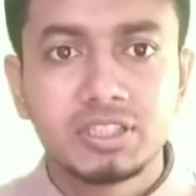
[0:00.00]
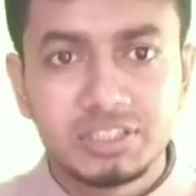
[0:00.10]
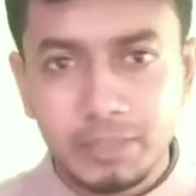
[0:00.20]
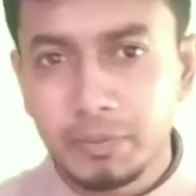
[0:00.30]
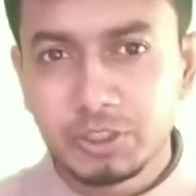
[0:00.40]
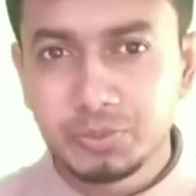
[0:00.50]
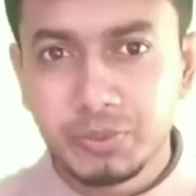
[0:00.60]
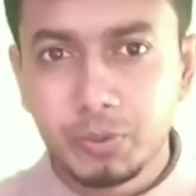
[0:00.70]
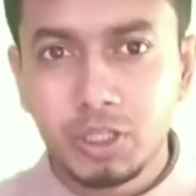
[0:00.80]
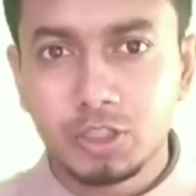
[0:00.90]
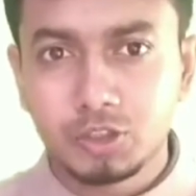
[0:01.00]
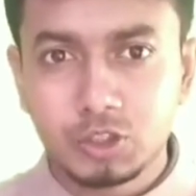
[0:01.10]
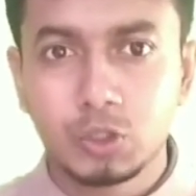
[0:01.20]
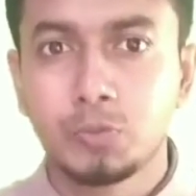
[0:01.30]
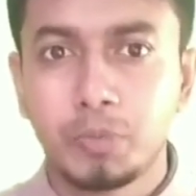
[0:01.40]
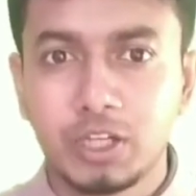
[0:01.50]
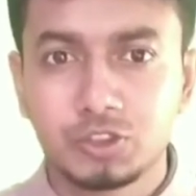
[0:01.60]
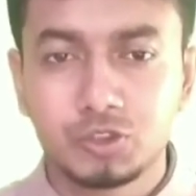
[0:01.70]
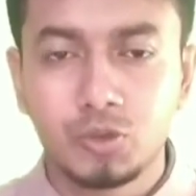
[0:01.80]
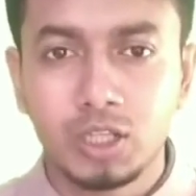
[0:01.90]
Japan's people are so
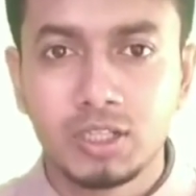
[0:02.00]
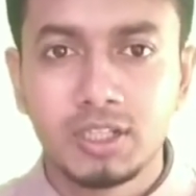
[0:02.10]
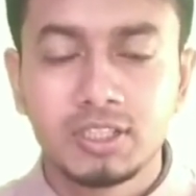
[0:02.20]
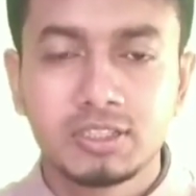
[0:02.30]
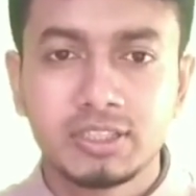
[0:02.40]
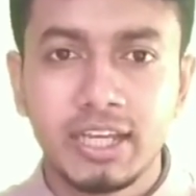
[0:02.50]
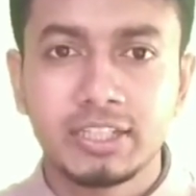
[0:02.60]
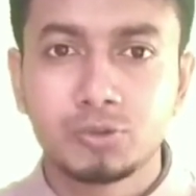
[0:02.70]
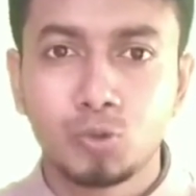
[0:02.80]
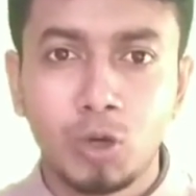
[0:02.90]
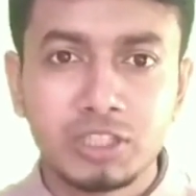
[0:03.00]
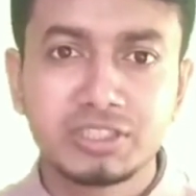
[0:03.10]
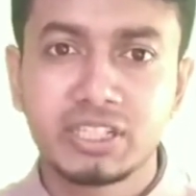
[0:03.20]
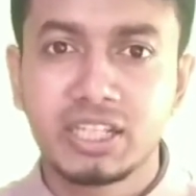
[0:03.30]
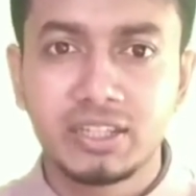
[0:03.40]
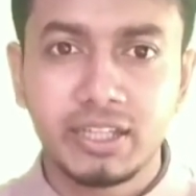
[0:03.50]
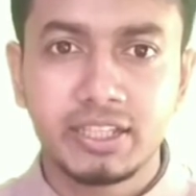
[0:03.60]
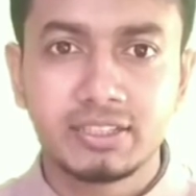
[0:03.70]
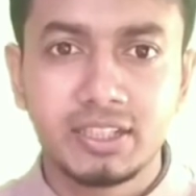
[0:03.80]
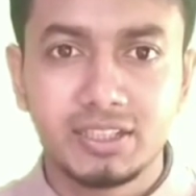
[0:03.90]
punctual that 1 second
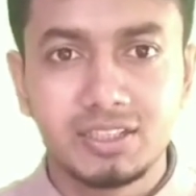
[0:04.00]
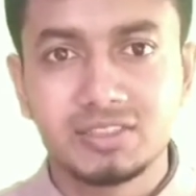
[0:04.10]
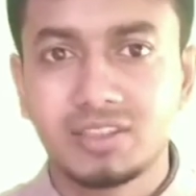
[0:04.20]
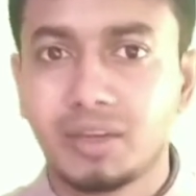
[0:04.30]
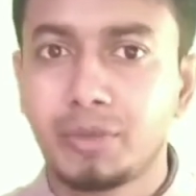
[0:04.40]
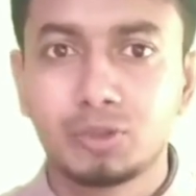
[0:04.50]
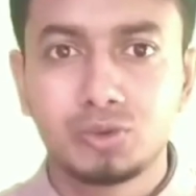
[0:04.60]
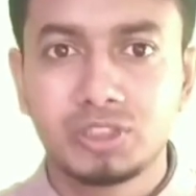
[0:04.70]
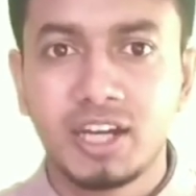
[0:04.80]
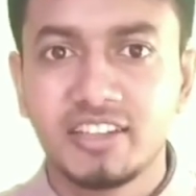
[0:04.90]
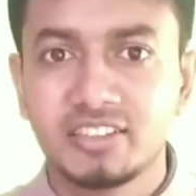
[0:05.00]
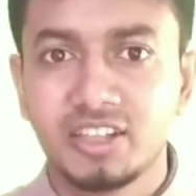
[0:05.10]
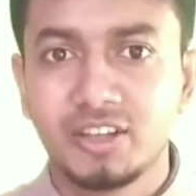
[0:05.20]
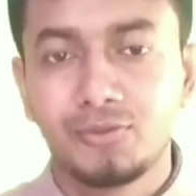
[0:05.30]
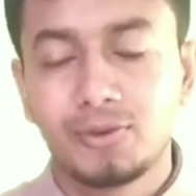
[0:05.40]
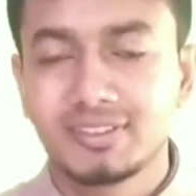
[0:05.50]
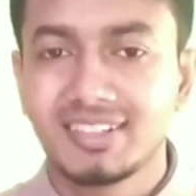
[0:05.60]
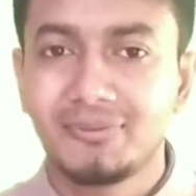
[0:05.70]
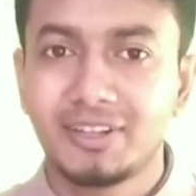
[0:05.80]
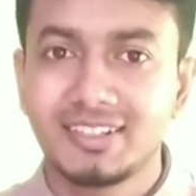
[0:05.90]
late is about to die for
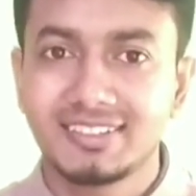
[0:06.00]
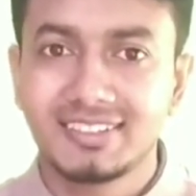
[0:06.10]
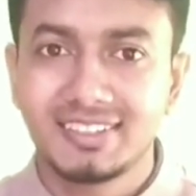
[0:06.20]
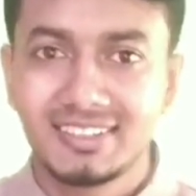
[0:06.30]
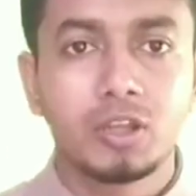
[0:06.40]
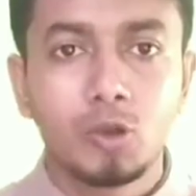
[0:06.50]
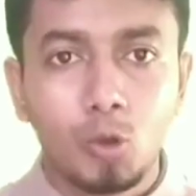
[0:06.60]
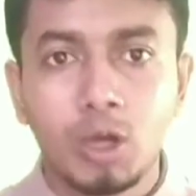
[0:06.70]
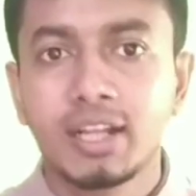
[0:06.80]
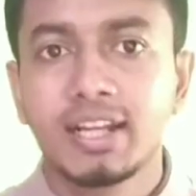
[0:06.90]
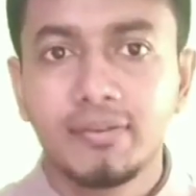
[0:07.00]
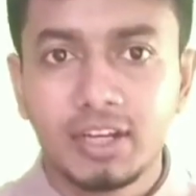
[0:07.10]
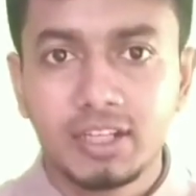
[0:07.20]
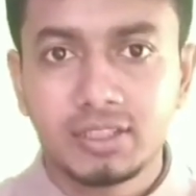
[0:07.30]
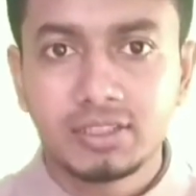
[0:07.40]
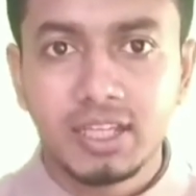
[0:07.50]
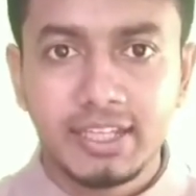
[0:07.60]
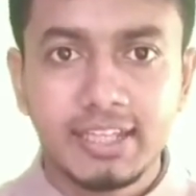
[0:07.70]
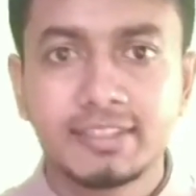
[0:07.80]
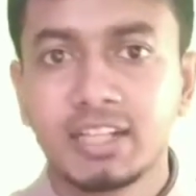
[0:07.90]
Japanese. On an average,
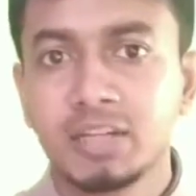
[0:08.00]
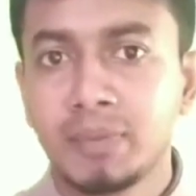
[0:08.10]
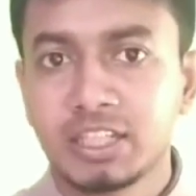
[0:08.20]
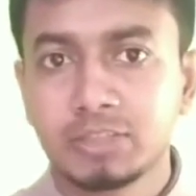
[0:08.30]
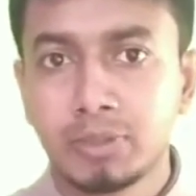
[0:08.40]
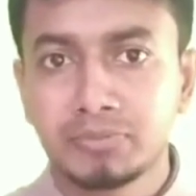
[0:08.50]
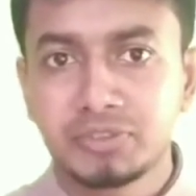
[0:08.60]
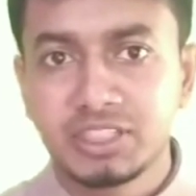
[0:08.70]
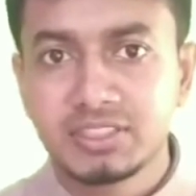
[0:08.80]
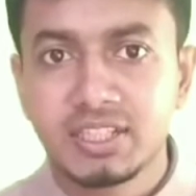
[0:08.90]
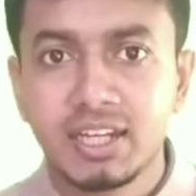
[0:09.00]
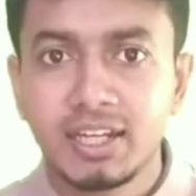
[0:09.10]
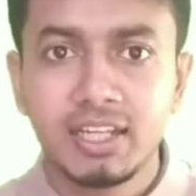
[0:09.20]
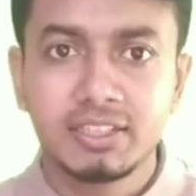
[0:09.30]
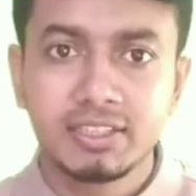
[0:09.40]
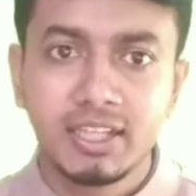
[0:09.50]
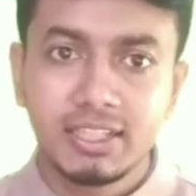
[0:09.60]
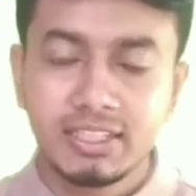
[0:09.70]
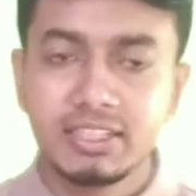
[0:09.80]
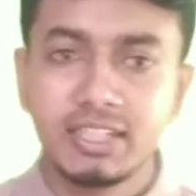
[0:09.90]
a train maximum 6 seconds late
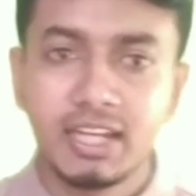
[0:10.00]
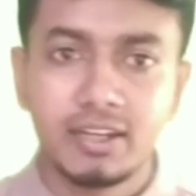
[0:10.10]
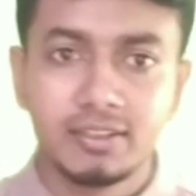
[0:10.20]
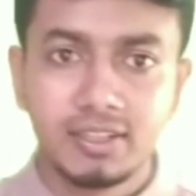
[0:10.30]
in a year.